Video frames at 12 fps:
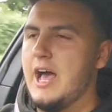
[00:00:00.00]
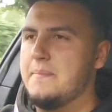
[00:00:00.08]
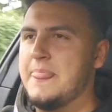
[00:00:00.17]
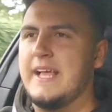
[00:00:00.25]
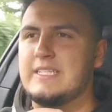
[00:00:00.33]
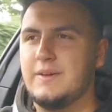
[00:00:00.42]

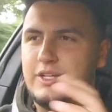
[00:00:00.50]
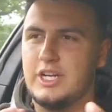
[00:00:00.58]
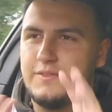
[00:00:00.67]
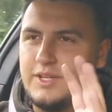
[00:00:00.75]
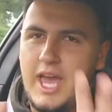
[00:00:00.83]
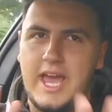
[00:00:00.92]
That's how I
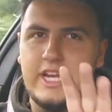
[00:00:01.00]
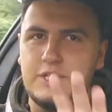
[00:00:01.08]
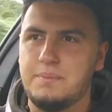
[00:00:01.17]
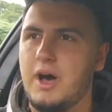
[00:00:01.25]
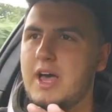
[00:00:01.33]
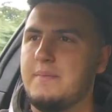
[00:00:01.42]
kind of
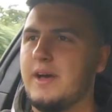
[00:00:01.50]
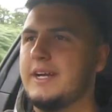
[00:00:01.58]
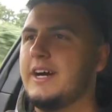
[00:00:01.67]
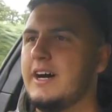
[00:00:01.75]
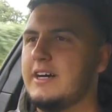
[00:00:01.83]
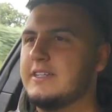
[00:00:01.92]
gauge buying my
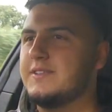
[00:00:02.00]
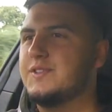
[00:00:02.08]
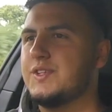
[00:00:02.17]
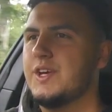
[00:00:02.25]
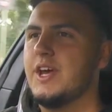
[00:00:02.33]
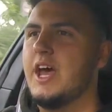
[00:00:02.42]

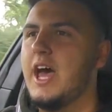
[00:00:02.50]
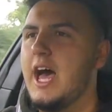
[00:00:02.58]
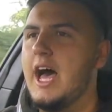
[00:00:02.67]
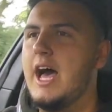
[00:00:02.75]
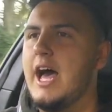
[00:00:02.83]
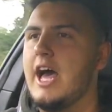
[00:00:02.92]
cars.
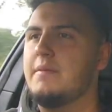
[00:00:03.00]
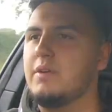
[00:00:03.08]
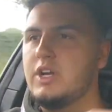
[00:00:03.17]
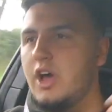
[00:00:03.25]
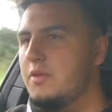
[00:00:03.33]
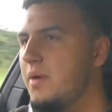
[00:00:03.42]

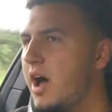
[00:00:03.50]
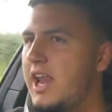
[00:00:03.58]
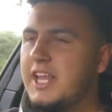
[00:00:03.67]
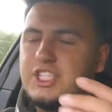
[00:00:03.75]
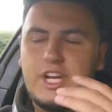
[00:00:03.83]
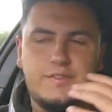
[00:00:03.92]
Low
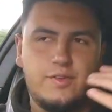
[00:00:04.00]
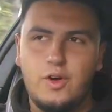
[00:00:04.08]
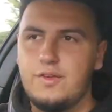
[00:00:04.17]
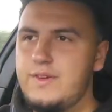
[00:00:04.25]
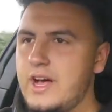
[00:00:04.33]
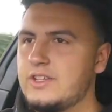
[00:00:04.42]
mileage, had
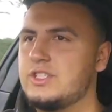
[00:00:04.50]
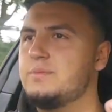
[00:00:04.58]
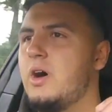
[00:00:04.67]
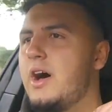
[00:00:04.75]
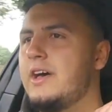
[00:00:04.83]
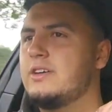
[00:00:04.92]
4,000
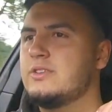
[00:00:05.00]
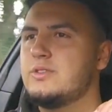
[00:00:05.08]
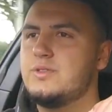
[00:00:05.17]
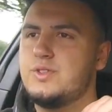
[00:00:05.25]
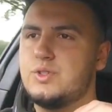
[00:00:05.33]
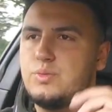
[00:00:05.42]

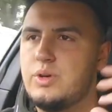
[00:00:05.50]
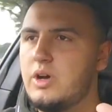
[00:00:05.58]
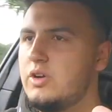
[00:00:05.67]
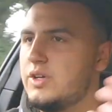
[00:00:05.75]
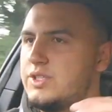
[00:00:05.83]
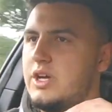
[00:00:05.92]
miles,
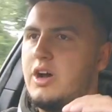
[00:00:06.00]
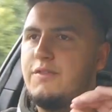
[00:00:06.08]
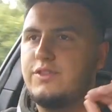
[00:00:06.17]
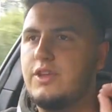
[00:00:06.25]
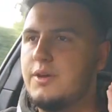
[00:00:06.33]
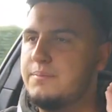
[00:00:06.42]
well looked
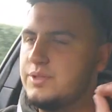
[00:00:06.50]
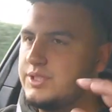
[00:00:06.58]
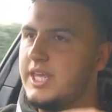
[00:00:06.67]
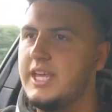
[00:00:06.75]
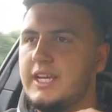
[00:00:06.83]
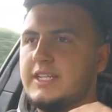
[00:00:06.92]
after,
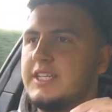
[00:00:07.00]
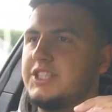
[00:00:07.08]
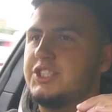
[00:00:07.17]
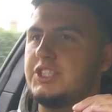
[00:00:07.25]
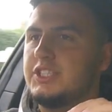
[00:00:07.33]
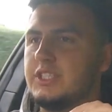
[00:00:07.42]
pristine
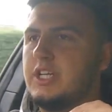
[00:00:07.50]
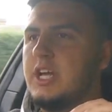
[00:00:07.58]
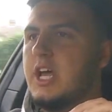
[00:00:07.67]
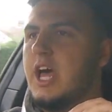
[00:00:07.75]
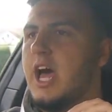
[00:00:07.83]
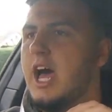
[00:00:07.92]

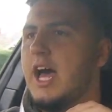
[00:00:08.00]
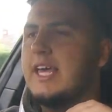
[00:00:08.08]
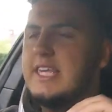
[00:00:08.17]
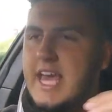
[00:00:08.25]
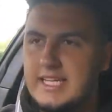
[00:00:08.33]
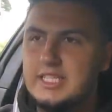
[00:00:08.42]

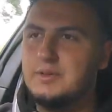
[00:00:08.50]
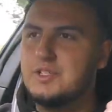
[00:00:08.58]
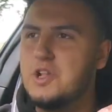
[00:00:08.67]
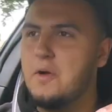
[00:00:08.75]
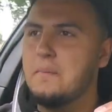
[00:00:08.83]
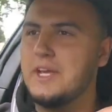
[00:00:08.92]
condition. Yes, it
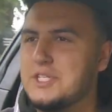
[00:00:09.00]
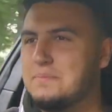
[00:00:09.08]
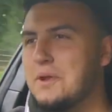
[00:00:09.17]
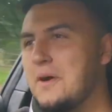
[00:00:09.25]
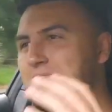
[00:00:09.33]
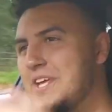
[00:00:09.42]
was Long Beach
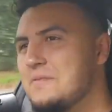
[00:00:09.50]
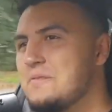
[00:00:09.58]
blue. I didn't